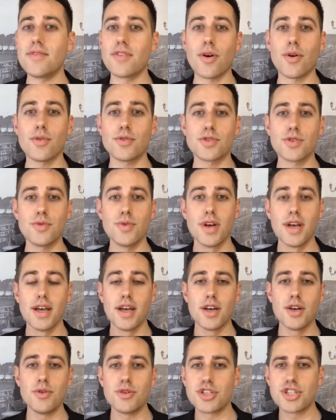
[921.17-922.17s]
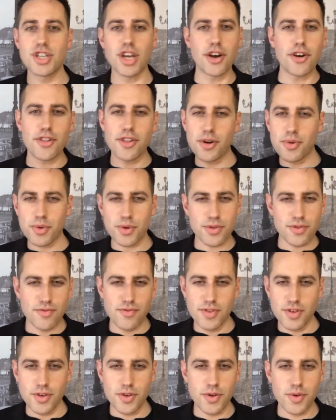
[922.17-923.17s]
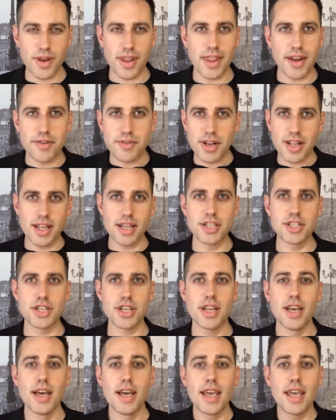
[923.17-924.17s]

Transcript: those who shared their worldview and their religion.